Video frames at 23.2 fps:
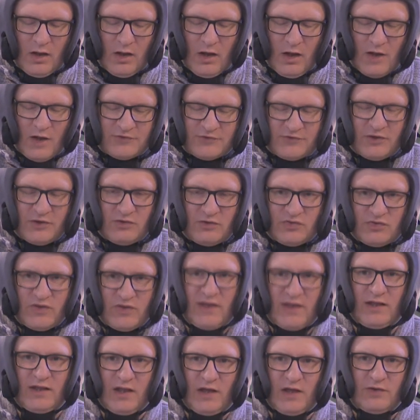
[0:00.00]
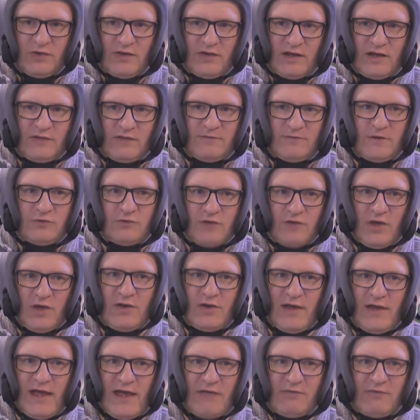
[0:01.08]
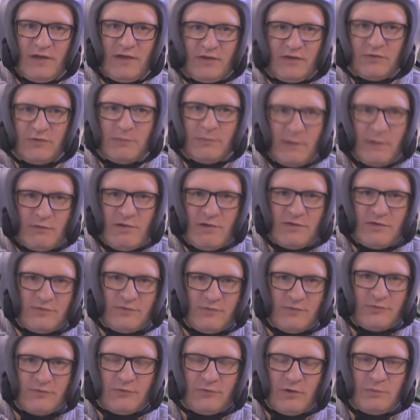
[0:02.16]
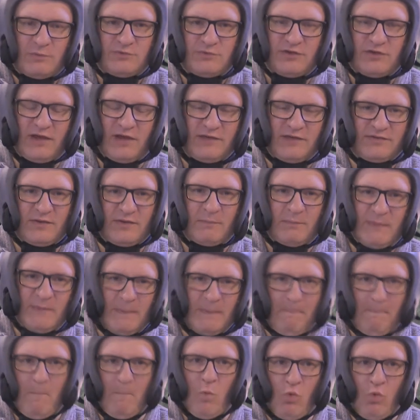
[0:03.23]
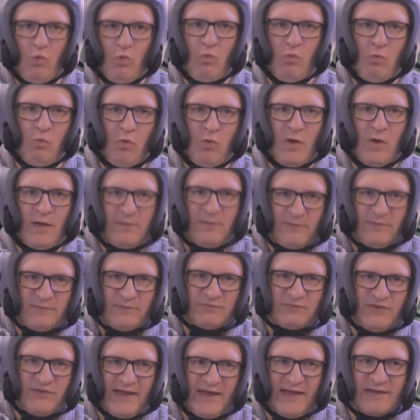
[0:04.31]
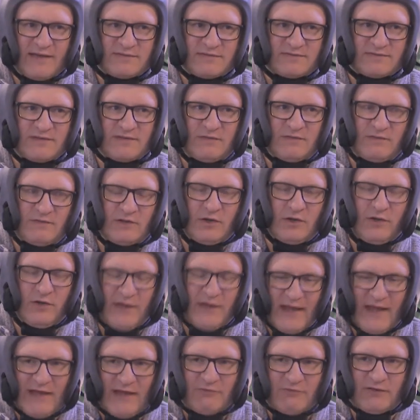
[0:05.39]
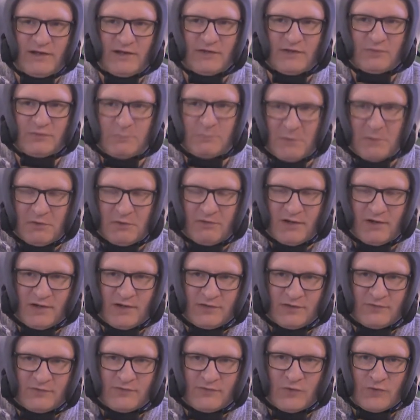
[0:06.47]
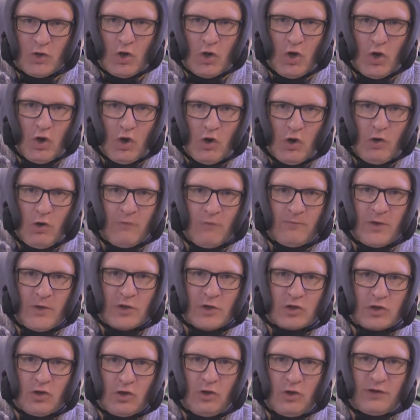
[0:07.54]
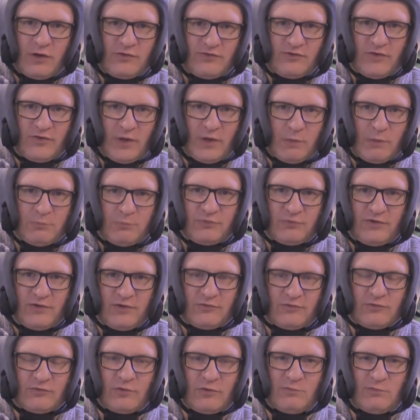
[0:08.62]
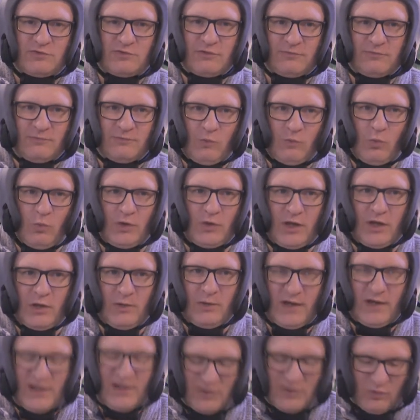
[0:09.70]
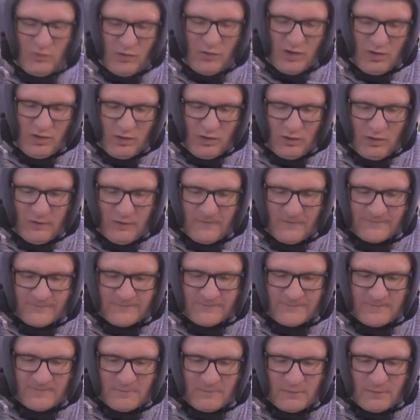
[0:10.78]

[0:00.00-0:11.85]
I do think, though, that if you don't have an experience of Scripture as something more than text, if you don't have an experience of God interpreting Scripture for you in your heart,